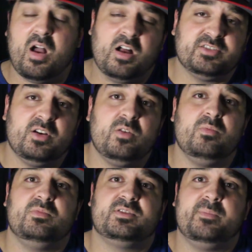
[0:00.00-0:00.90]

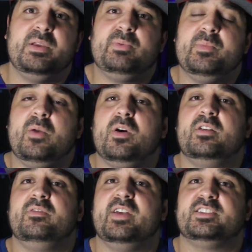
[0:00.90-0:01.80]
Also, some people may
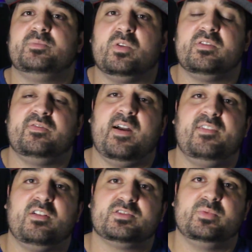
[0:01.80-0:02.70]
want to invest more than
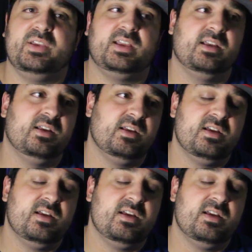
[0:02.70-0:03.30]
$5 a week.